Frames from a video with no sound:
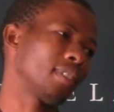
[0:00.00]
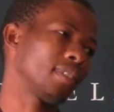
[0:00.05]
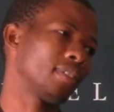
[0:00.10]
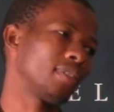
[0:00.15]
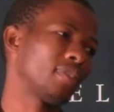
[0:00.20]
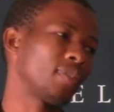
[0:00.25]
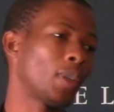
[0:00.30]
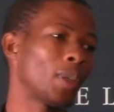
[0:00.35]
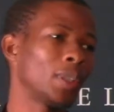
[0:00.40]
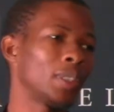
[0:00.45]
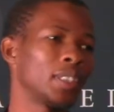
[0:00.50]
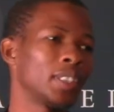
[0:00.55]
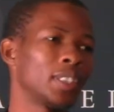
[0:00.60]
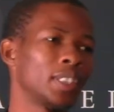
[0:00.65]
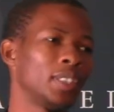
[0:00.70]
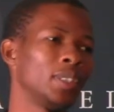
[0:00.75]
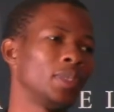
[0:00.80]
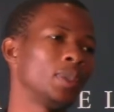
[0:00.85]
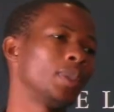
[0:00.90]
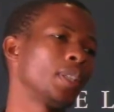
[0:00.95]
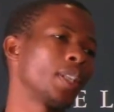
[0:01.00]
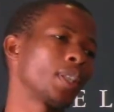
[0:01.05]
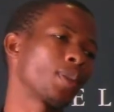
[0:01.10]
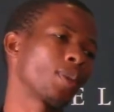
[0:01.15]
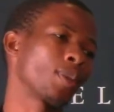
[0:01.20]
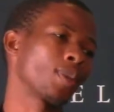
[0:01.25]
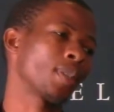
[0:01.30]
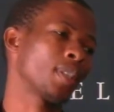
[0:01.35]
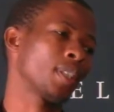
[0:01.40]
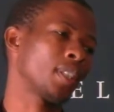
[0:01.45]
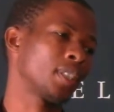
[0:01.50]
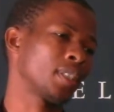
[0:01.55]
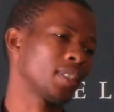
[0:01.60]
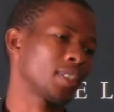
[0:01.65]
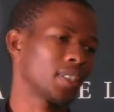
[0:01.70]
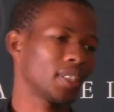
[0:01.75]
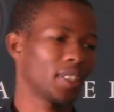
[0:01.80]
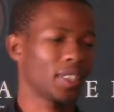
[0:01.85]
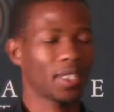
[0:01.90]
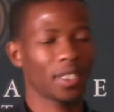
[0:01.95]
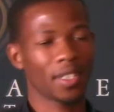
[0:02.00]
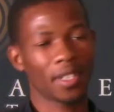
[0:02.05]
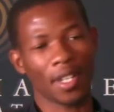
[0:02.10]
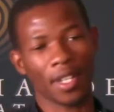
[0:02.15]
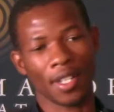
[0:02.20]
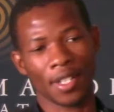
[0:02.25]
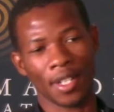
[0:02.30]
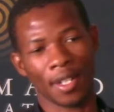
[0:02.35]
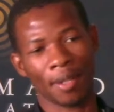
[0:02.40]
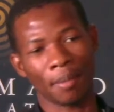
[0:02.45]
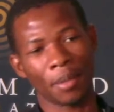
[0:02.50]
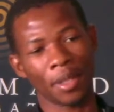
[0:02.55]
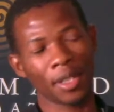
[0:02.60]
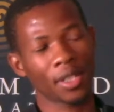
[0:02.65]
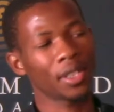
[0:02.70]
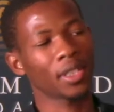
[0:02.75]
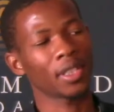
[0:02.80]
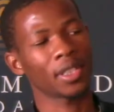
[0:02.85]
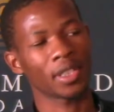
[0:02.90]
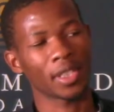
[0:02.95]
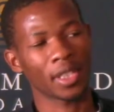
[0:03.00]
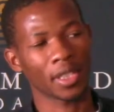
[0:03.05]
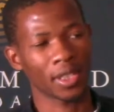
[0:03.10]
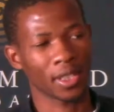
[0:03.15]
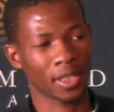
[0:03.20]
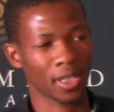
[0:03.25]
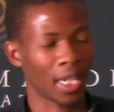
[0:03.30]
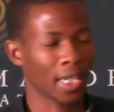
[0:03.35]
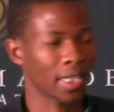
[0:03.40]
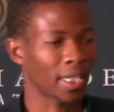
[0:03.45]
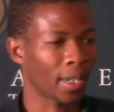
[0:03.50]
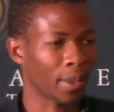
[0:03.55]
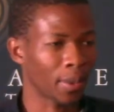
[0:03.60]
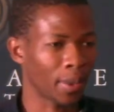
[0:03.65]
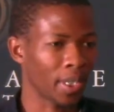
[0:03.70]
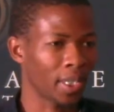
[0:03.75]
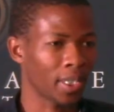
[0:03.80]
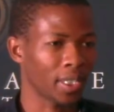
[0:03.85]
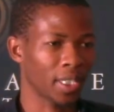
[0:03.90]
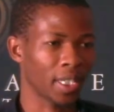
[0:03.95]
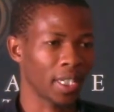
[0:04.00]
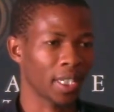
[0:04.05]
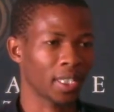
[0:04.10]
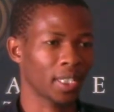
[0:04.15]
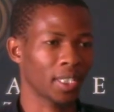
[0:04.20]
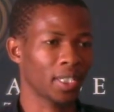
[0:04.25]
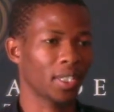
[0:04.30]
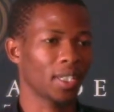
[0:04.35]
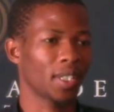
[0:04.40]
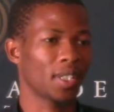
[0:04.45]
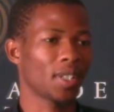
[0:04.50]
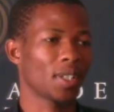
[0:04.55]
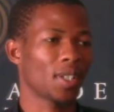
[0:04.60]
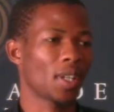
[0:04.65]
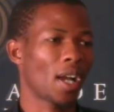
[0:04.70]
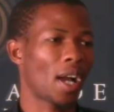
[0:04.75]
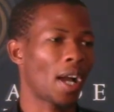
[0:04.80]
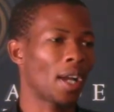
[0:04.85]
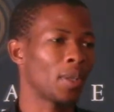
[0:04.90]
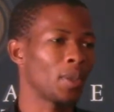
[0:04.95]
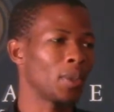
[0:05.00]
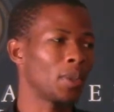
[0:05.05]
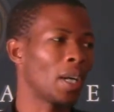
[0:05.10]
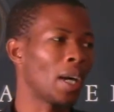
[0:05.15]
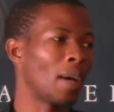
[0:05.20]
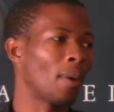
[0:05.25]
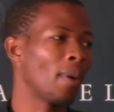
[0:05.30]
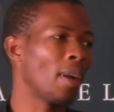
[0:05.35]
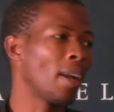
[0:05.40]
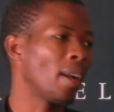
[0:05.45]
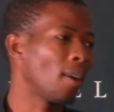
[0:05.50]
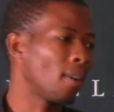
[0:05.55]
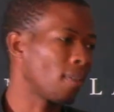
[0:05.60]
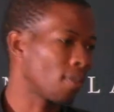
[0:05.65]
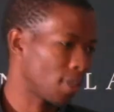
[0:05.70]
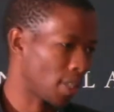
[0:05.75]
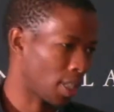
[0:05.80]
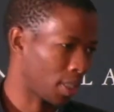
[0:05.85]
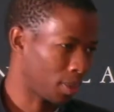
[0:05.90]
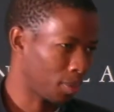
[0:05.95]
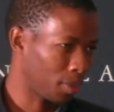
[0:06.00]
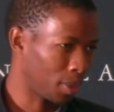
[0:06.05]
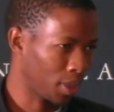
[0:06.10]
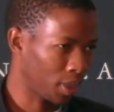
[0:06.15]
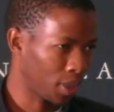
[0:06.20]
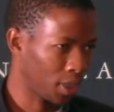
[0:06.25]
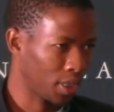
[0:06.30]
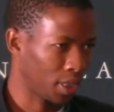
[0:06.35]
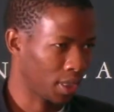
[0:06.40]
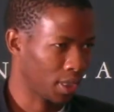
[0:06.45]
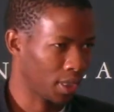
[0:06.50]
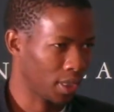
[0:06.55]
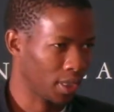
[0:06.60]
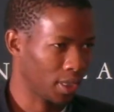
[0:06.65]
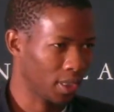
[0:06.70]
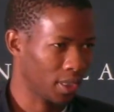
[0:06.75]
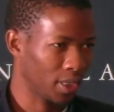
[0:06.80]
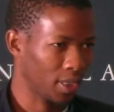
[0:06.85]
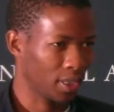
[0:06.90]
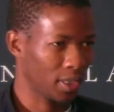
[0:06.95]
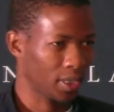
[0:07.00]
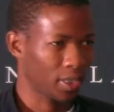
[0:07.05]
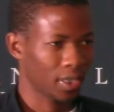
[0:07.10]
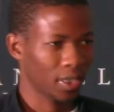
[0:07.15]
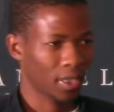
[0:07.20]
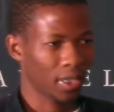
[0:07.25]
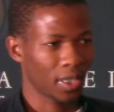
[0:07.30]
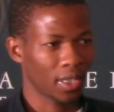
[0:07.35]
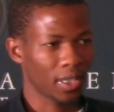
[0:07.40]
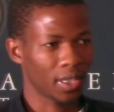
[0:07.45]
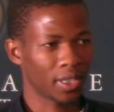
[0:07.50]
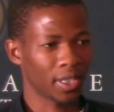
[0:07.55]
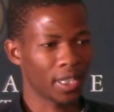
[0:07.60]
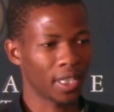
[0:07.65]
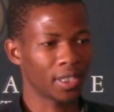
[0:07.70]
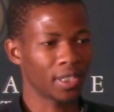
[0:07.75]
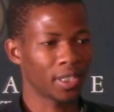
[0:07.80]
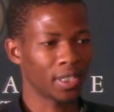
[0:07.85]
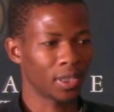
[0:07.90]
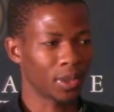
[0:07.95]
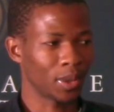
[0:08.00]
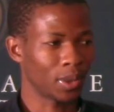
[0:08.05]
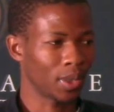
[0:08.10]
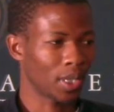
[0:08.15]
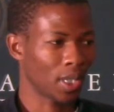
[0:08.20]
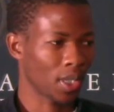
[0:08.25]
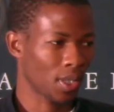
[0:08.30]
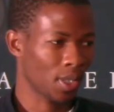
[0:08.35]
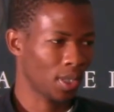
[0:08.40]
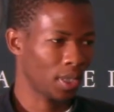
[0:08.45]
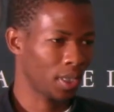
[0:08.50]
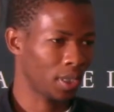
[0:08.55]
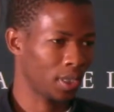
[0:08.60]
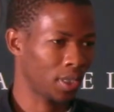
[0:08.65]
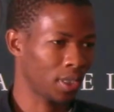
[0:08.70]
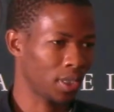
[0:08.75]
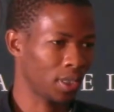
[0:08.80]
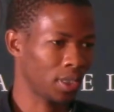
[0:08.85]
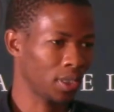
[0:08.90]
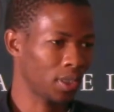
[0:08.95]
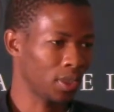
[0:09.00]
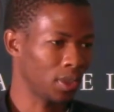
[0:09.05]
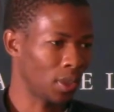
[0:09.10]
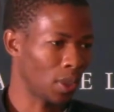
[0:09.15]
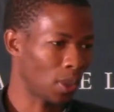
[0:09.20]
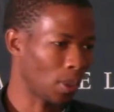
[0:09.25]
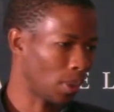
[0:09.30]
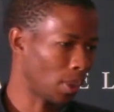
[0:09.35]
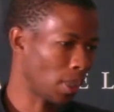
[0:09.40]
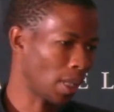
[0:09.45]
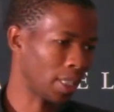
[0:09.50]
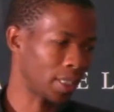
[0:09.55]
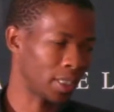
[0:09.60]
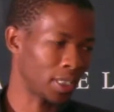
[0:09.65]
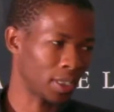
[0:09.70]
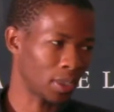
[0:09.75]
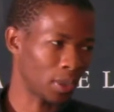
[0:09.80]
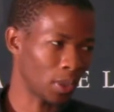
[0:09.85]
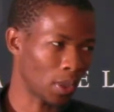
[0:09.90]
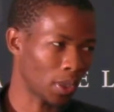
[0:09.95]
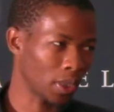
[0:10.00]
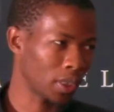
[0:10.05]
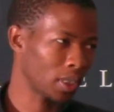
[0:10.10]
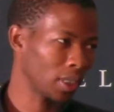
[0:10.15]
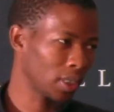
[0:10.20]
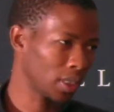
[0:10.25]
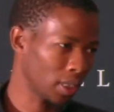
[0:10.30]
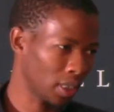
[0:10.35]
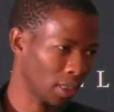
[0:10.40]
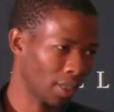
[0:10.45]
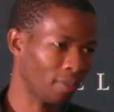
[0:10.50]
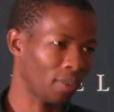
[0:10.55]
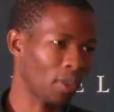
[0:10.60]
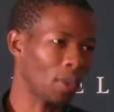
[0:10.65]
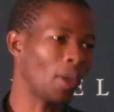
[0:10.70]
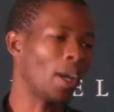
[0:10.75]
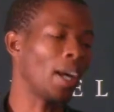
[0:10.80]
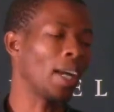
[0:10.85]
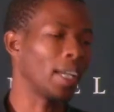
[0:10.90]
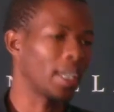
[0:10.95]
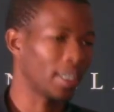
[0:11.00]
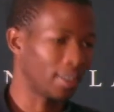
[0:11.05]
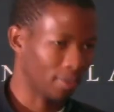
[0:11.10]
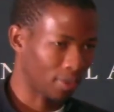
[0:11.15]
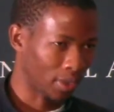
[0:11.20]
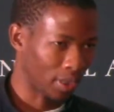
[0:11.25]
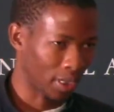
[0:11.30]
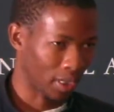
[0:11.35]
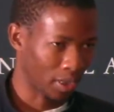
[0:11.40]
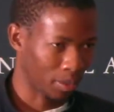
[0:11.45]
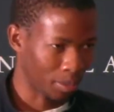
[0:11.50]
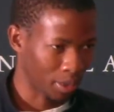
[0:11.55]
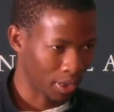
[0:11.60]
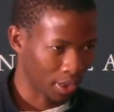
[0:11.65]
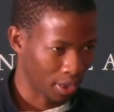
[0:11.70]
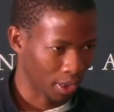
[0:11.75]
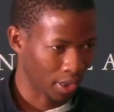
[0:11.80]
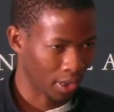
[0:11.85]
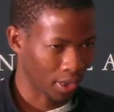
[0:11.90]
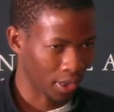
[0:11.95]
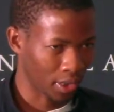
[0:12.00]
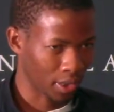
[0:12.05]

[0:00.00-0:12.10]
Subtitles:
phoned the donor to say, there is a meeting that is underway here. Are you aware of such meeting? And then the donor said, no, I did not give go ahead for that meeting.